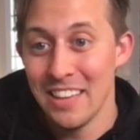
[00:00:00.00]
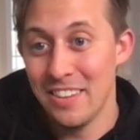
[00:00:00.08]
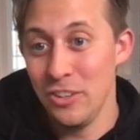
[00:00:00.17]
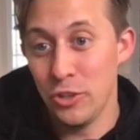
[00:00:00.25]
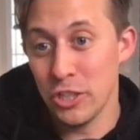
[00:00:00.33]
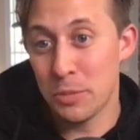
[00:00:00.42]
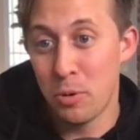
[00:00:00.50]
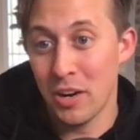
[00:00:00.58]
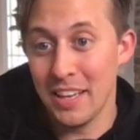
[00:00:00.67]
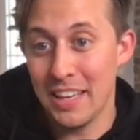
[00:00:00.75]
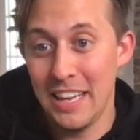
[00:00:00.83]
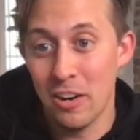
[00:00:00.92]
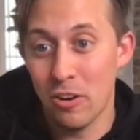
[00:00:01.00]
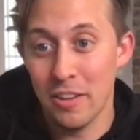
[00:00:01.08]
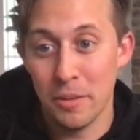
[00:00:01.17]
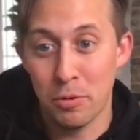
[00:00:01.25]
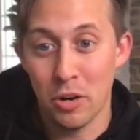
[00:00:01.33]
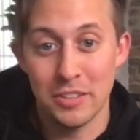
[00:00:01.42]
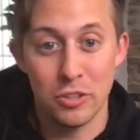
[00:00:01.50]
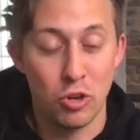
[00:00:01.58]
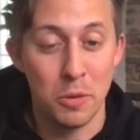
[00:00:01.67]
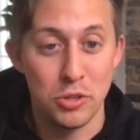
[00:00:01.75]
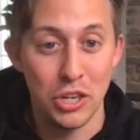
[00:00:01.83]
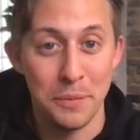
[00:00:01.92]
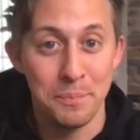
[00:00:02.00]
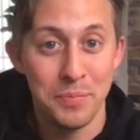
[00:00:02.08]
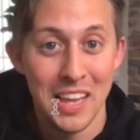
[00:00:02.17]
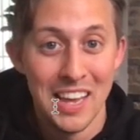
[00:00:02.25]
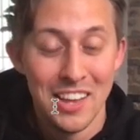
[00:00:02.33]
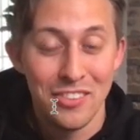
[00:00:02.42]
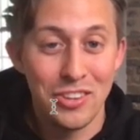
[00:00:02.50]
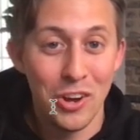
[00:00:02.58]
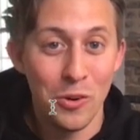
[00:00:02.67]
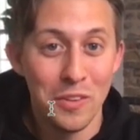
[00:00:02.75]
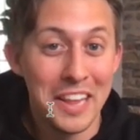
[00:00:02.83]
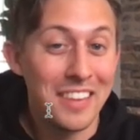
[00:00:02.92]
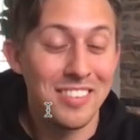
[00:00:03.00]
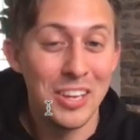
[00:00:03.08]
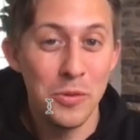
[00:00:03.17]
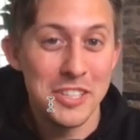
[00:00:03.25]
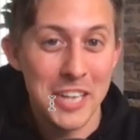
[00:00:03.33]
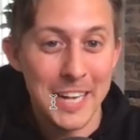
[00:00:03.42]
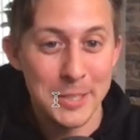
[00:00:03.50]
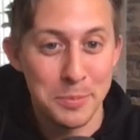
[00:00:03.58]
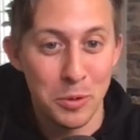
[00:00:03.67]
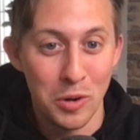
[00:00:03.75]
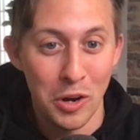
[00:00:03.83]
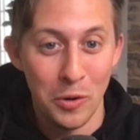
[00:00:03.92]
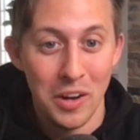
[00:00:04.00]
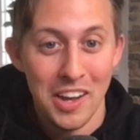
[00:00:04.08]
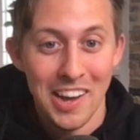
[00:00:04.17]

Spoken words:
then you can just put it here in the product description. So let's see what Jasper wrote.